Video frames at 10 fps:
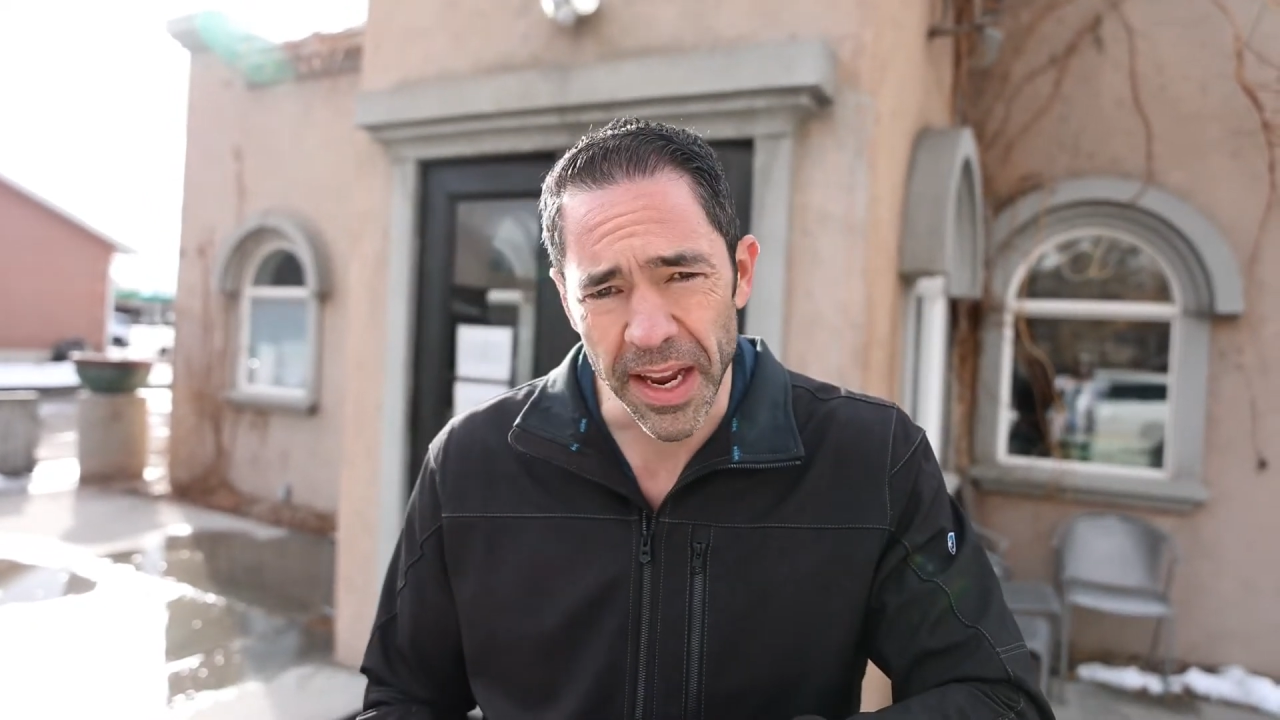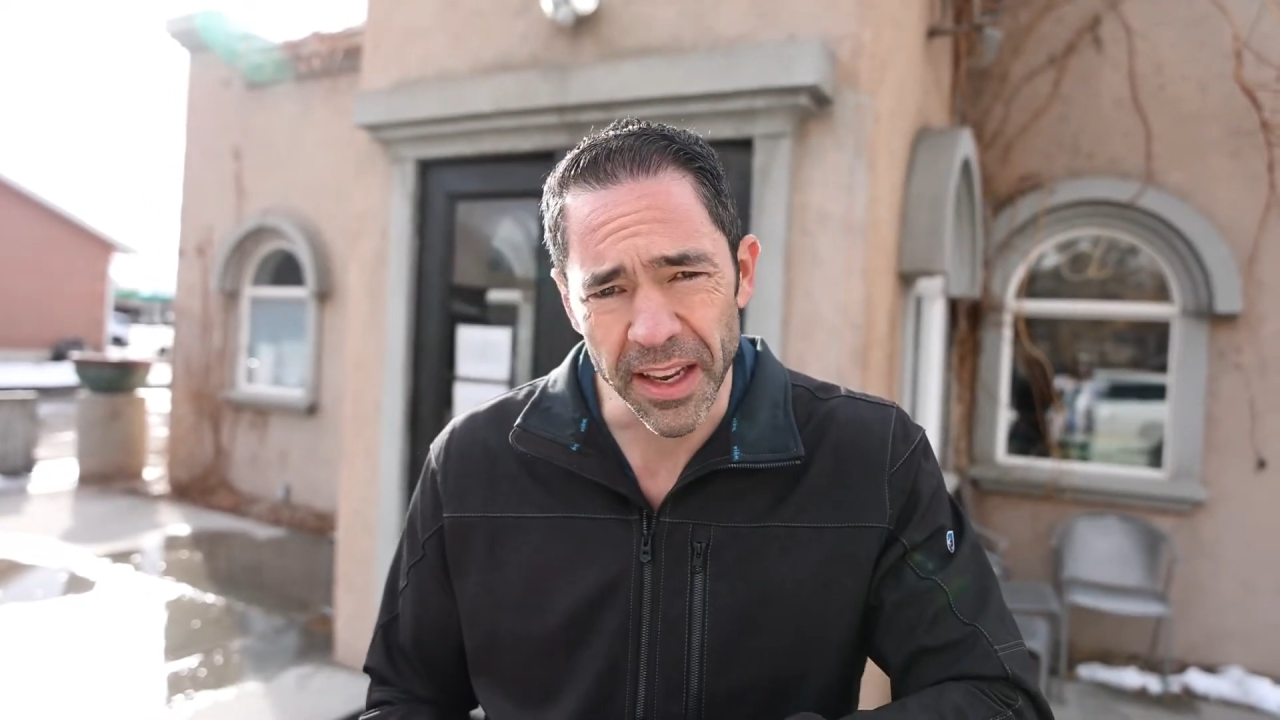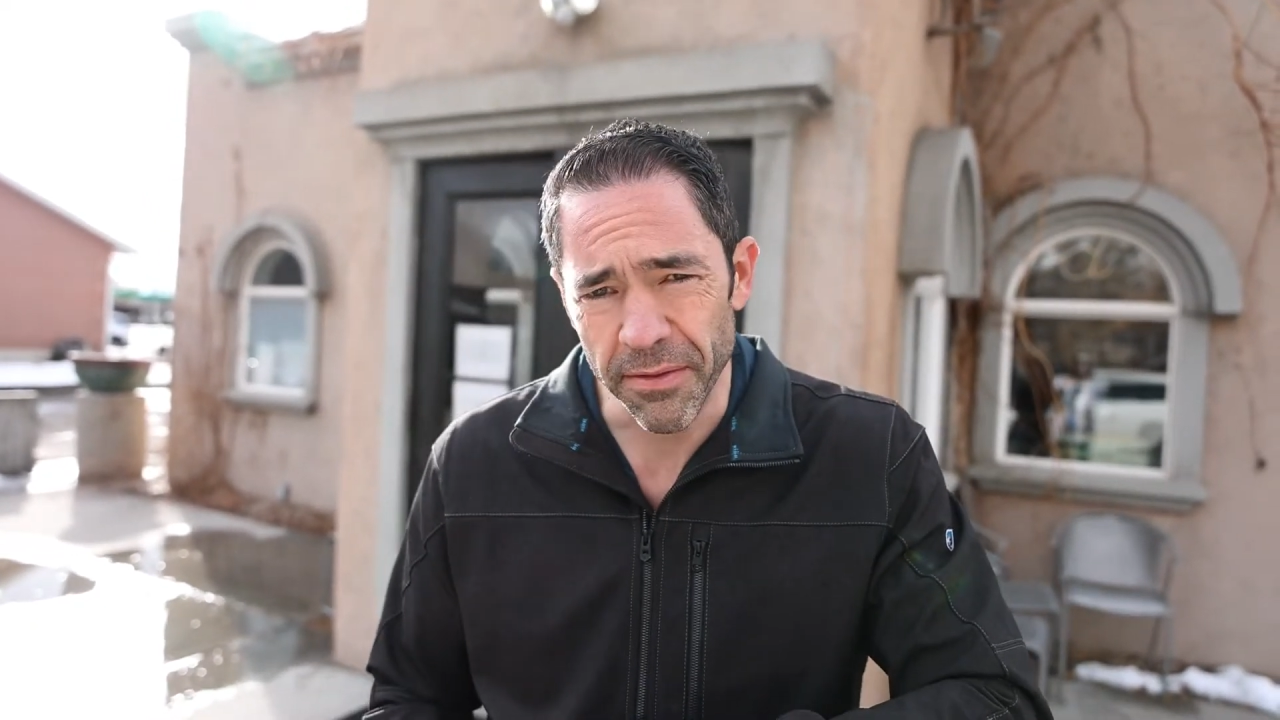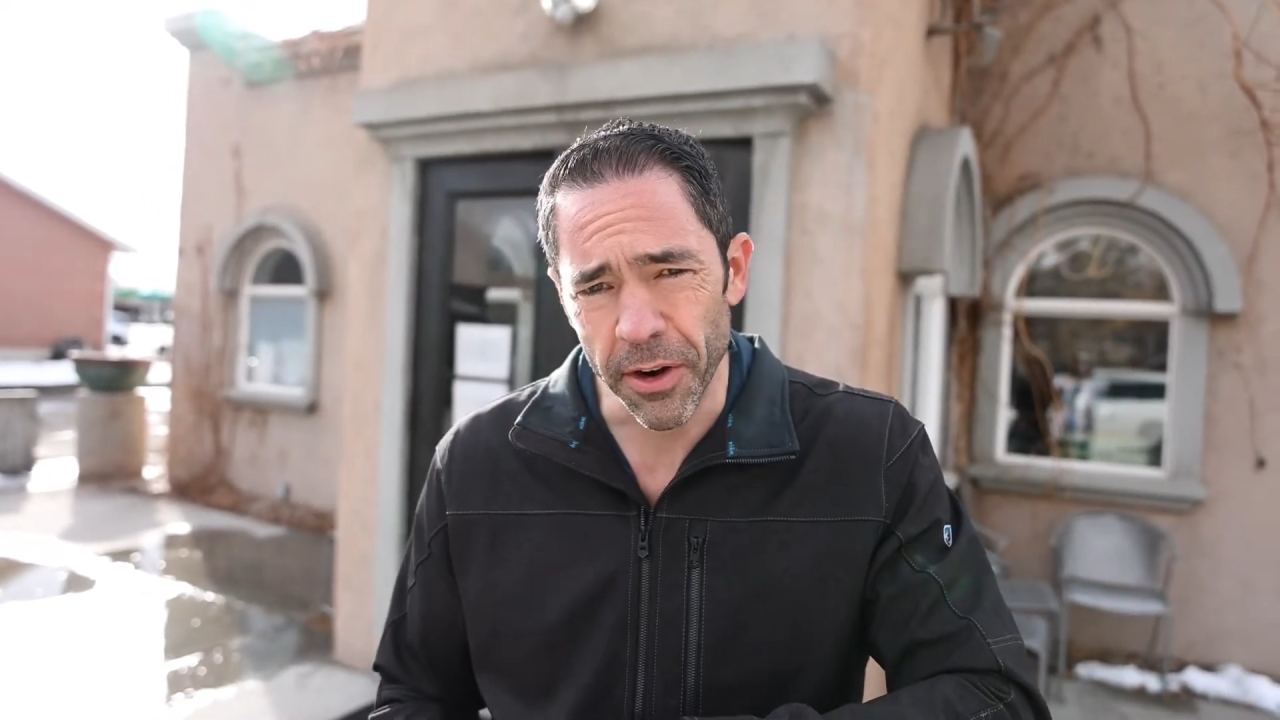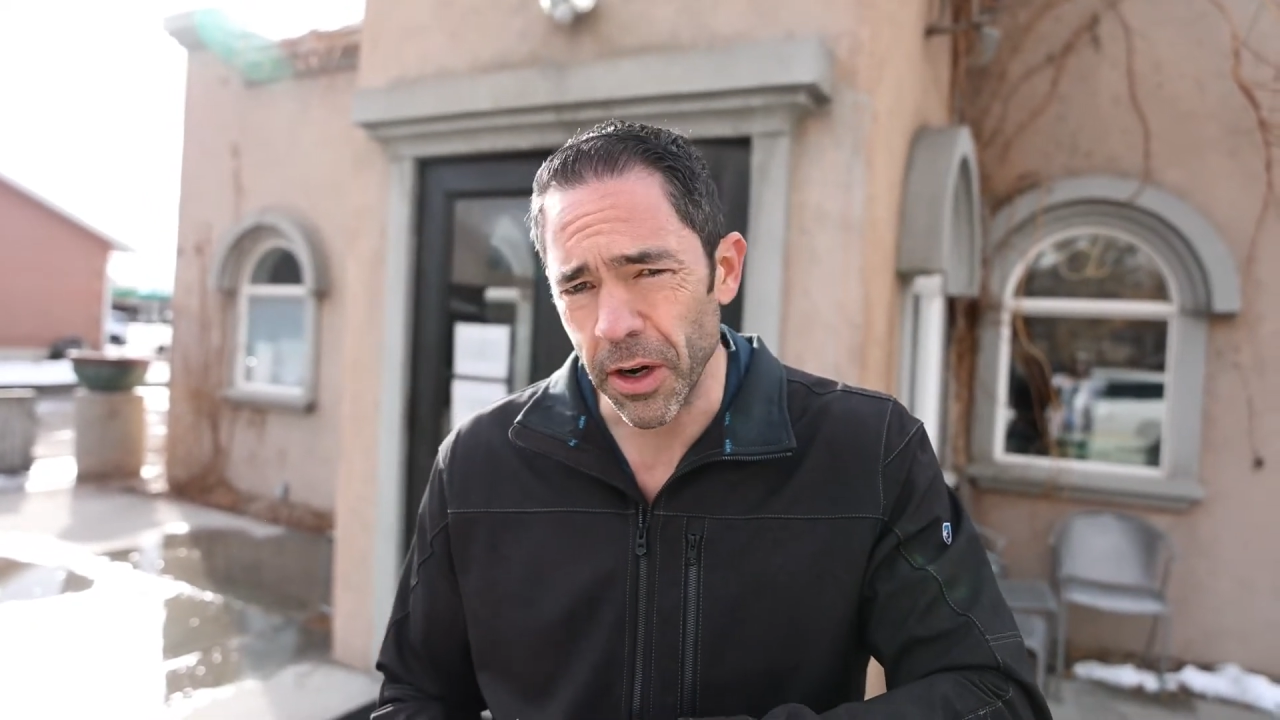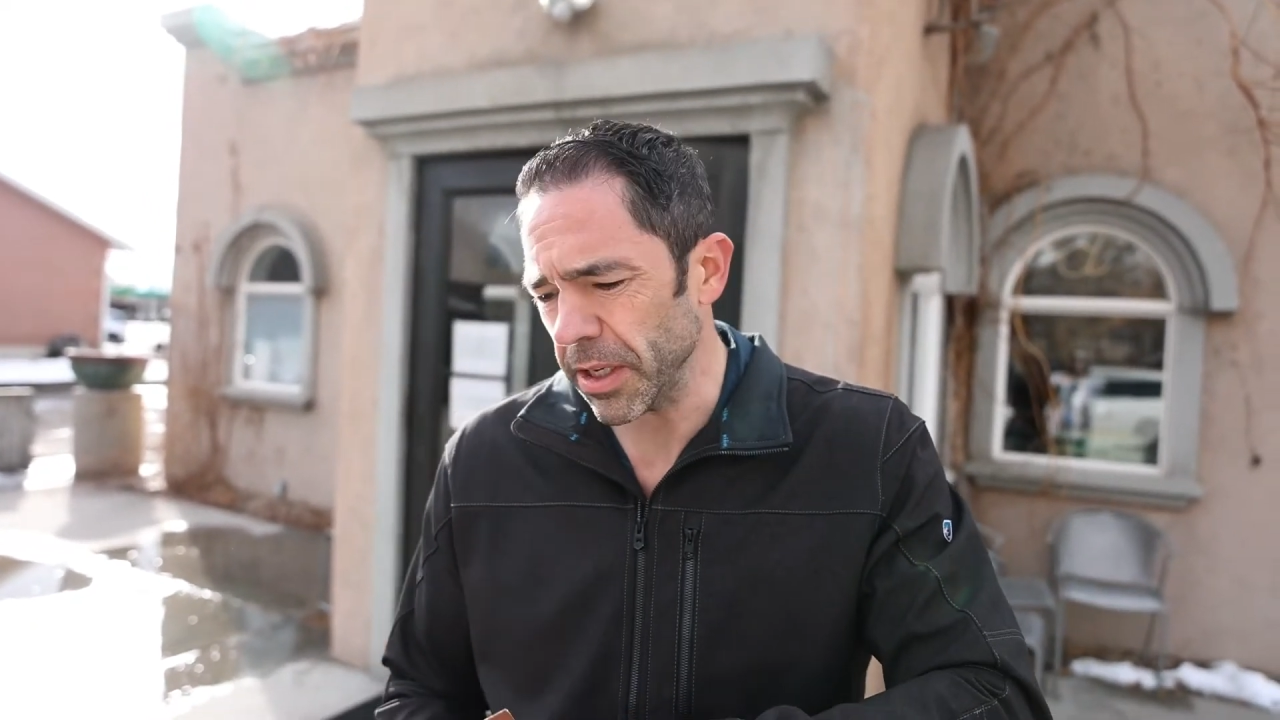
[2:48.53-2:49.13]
bacon very